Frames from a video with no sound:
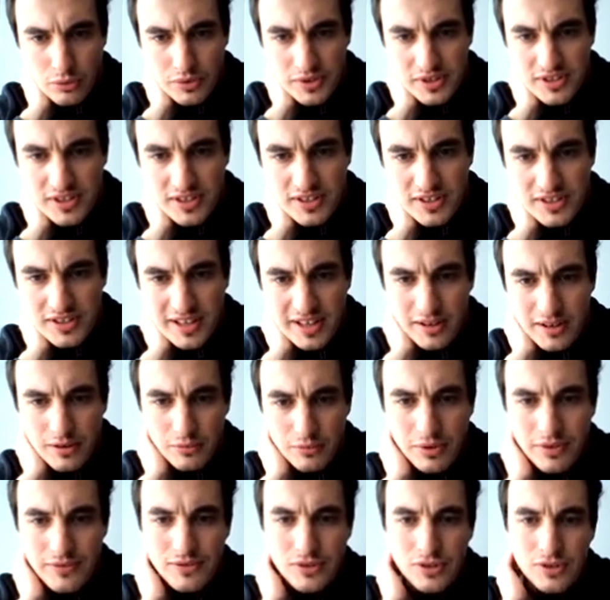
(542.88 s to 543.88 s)
with
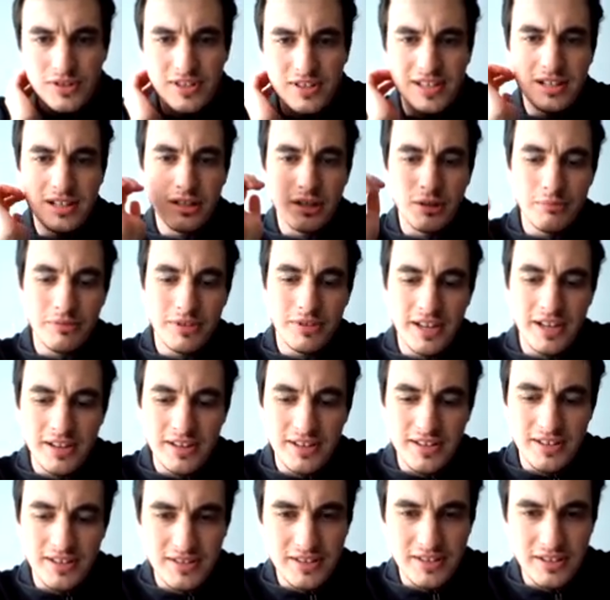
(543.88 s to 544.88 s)
the set
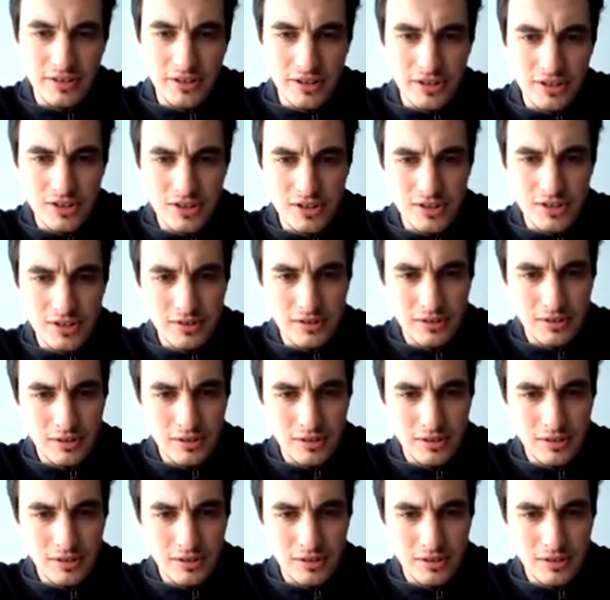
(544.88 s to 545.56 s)
lambda is denoted